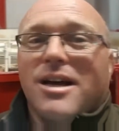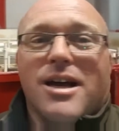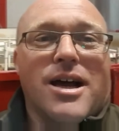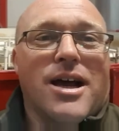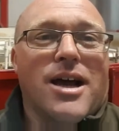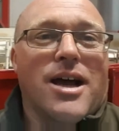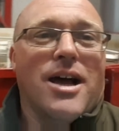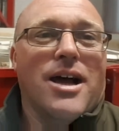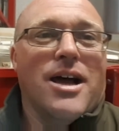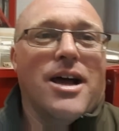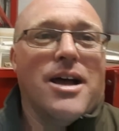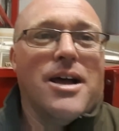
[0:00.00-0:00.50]
the
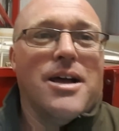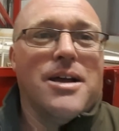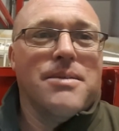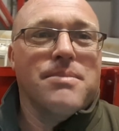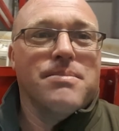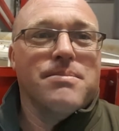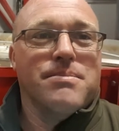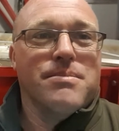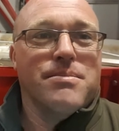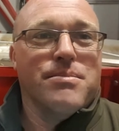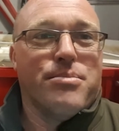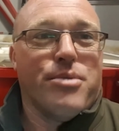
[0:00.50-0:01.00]
manufacturing
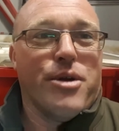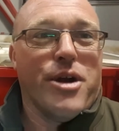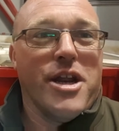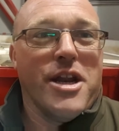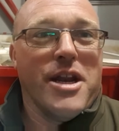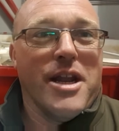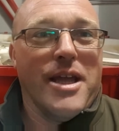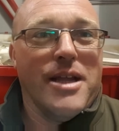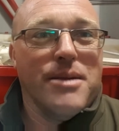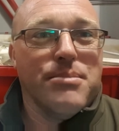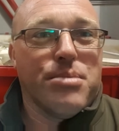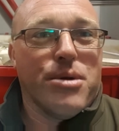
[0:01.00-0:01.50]
noise is so
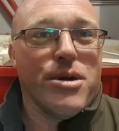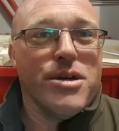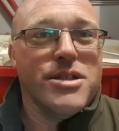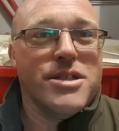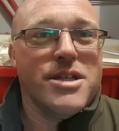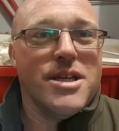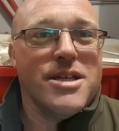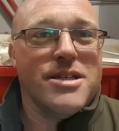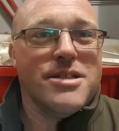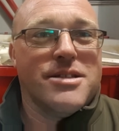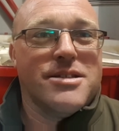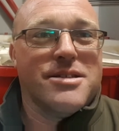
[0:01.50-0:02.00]
bad,
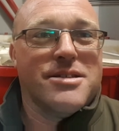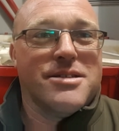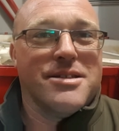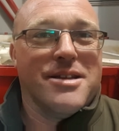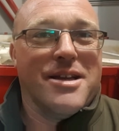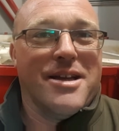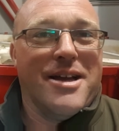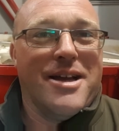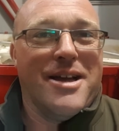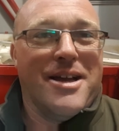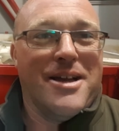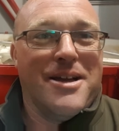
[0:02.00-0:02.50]
as
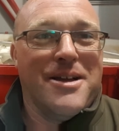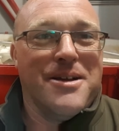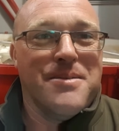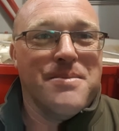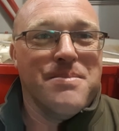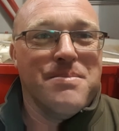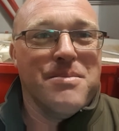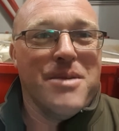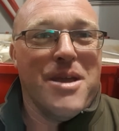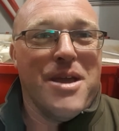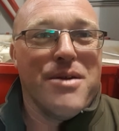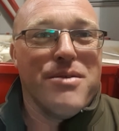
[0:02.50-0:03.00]
you'll see in some of
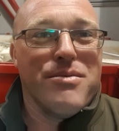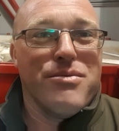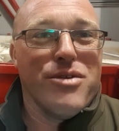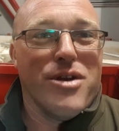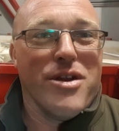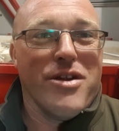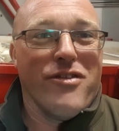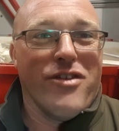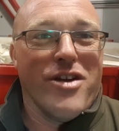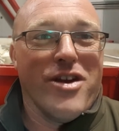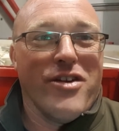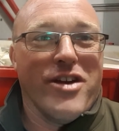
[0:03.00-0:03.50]
the
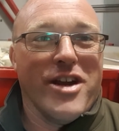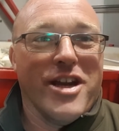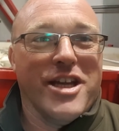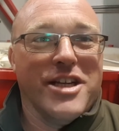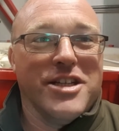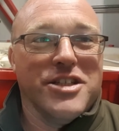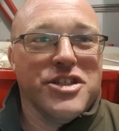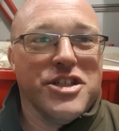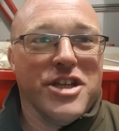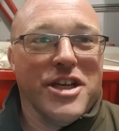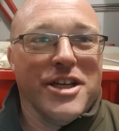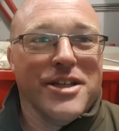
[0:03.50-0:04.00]
squeaking
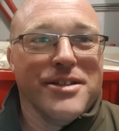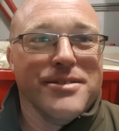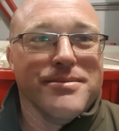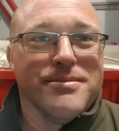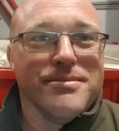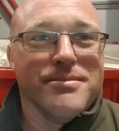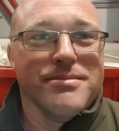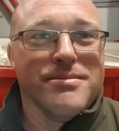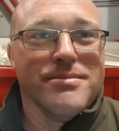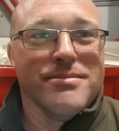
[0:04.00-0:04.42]
noise towards the